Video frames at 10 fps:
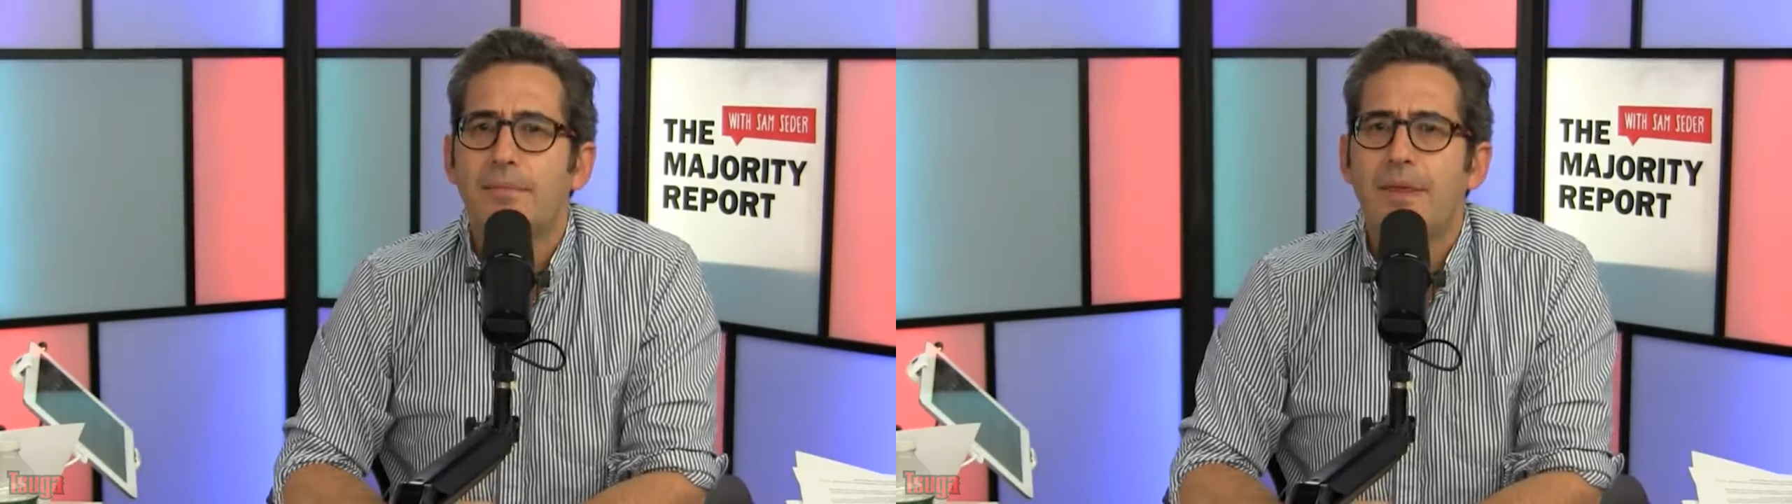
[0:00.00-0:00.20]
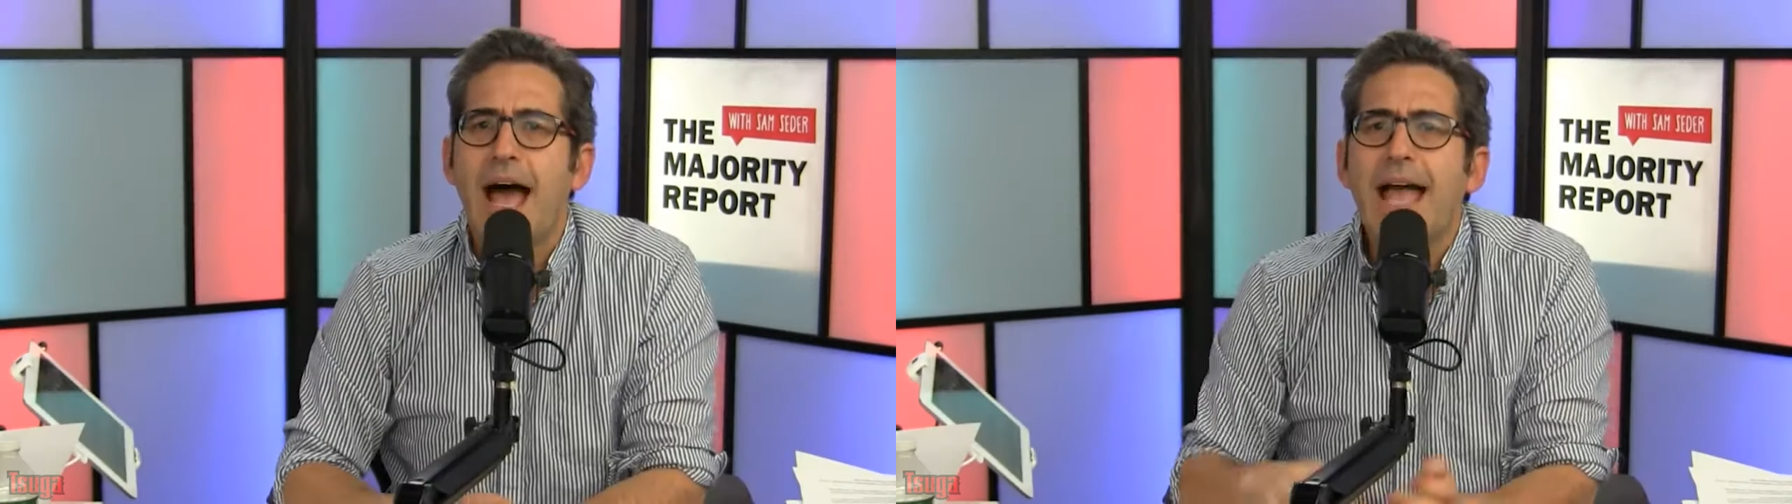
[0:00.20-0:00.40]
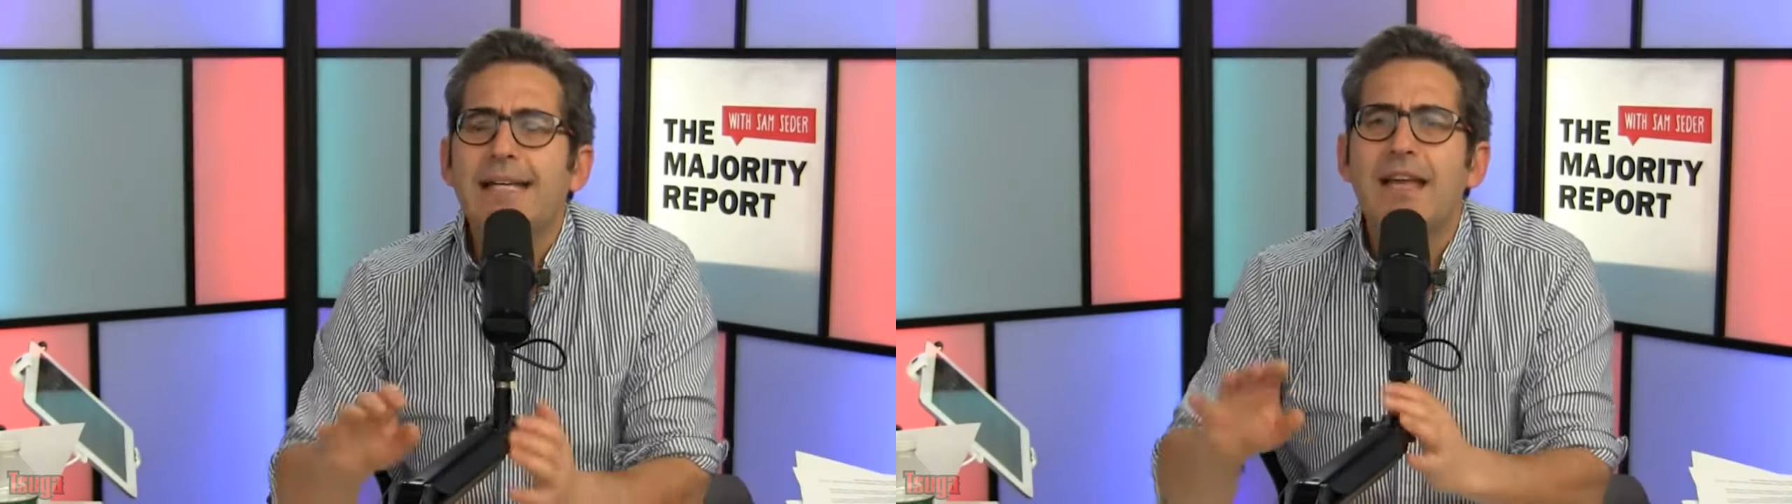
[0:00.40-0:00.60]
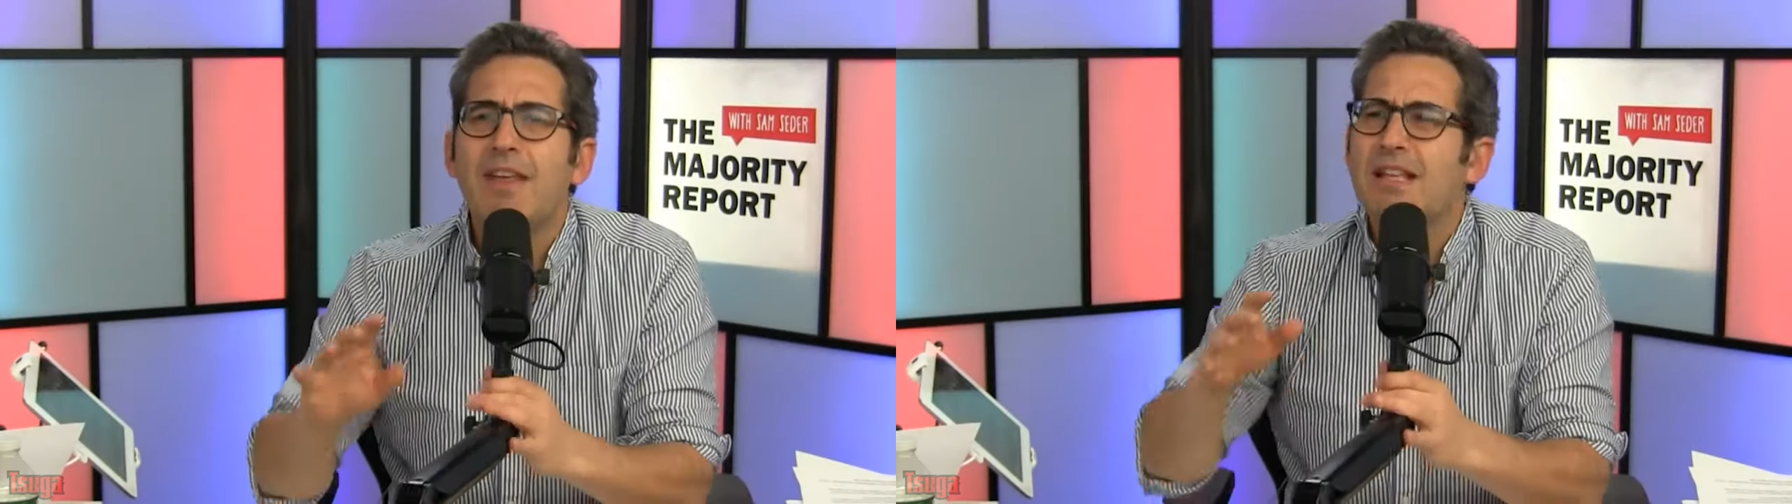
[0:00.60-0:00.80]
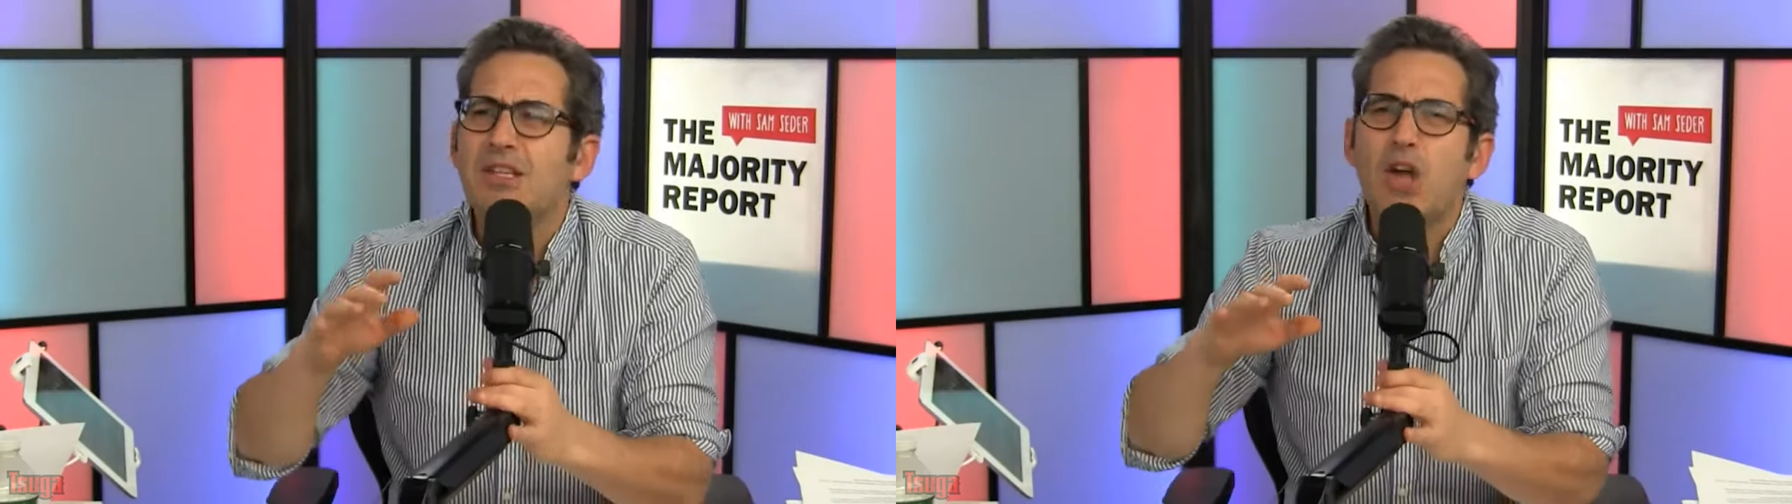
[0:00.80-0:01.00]
the idea
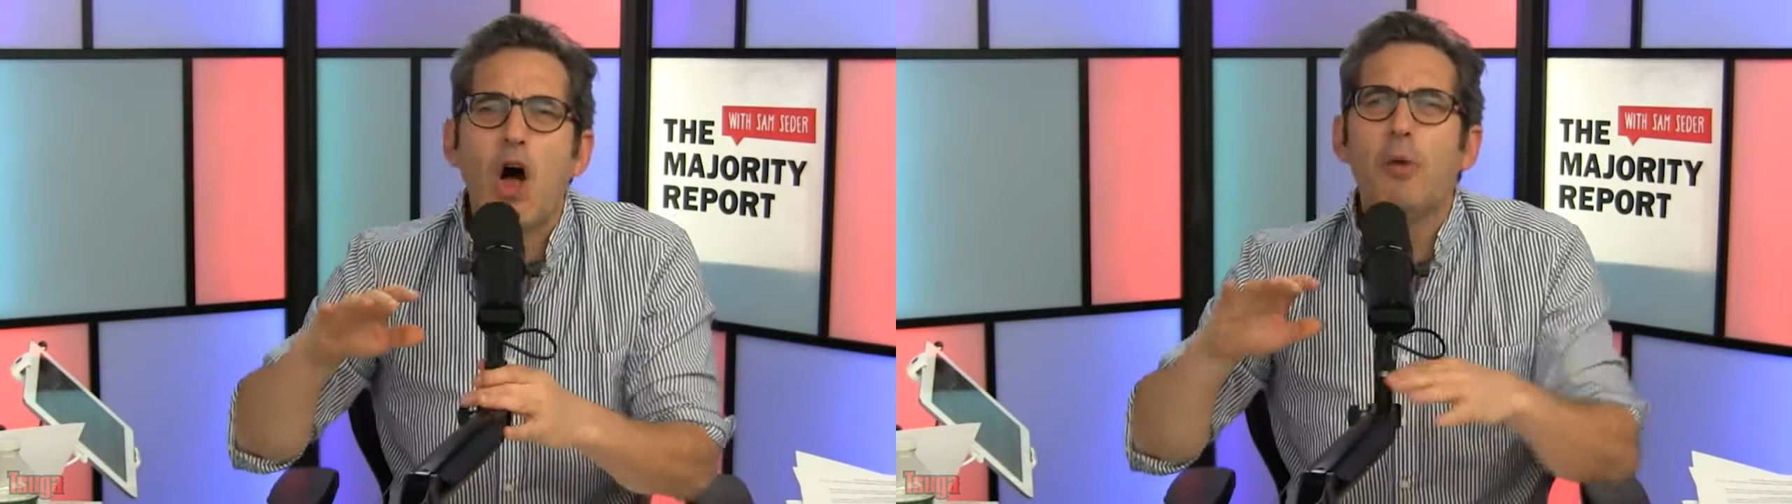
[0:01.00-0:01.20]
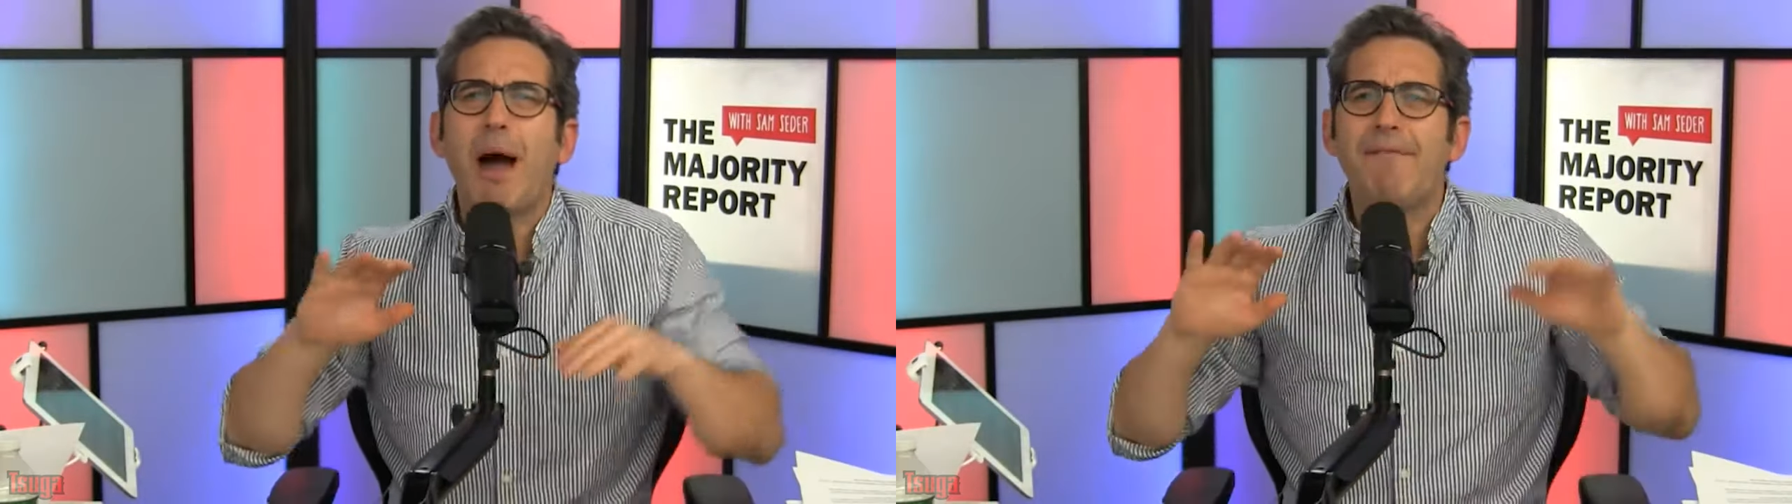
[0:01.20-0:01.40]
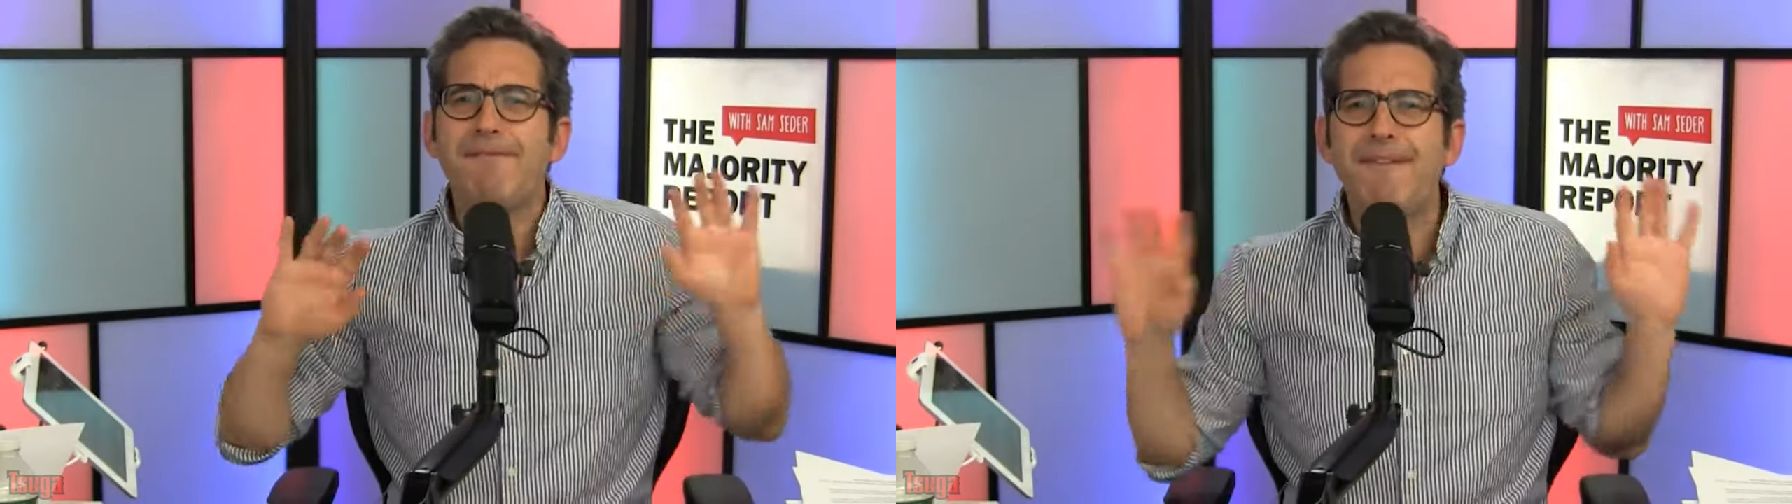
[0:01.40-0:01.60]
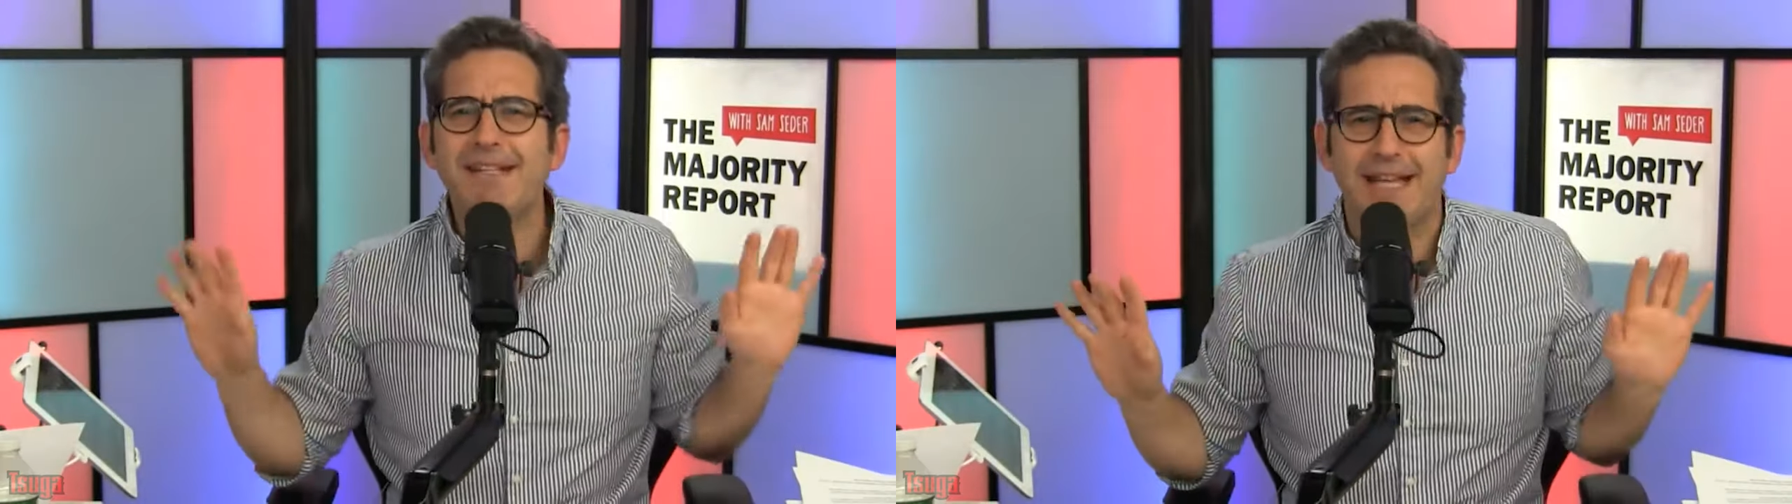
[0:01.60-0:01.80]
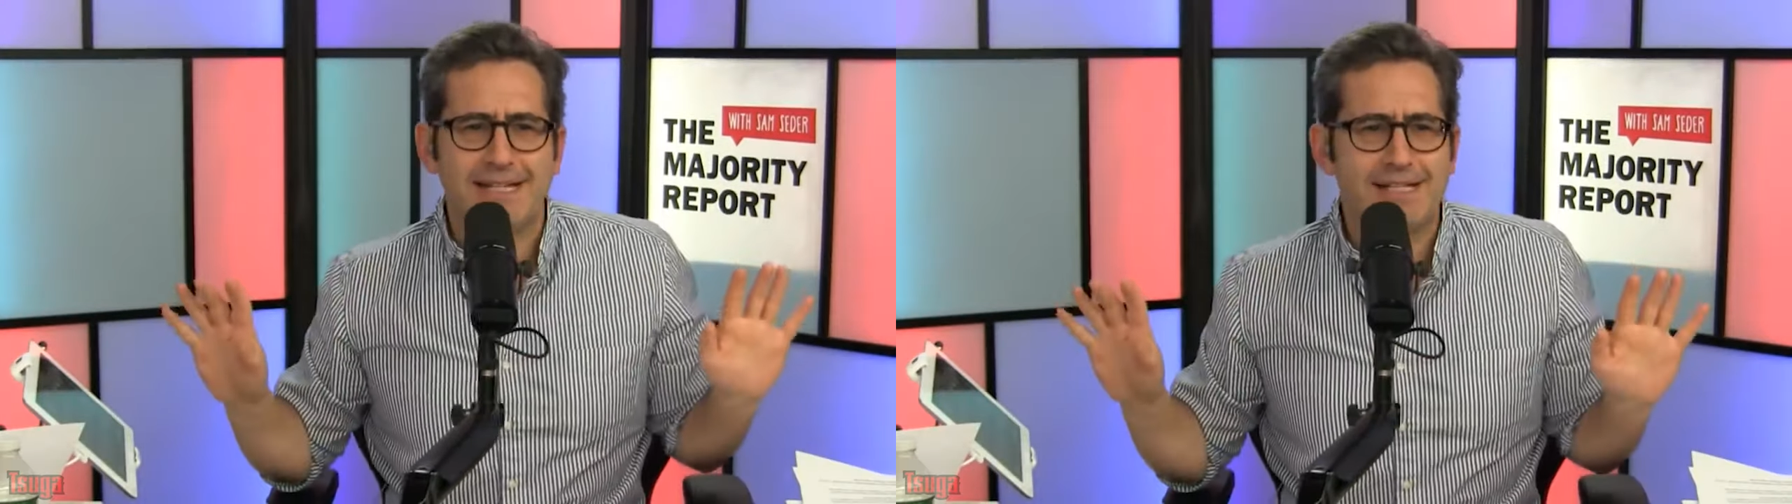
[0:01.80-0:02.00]
that this is all about
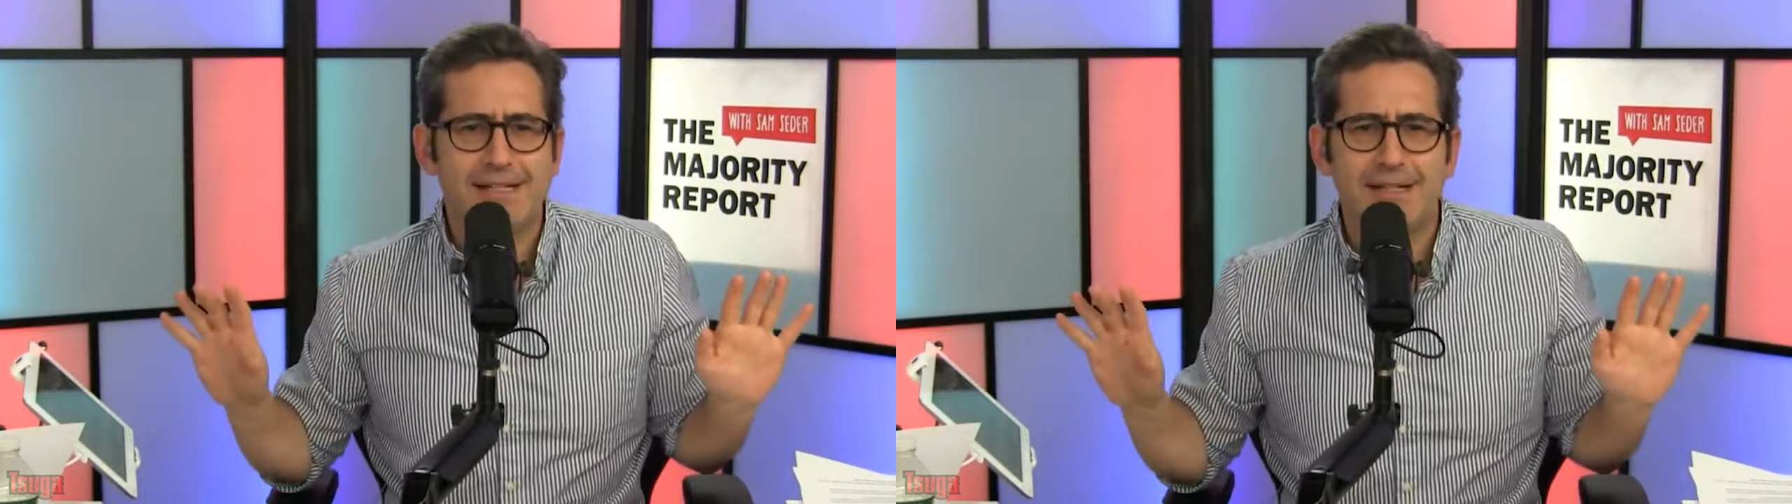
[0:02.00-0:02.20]
physics,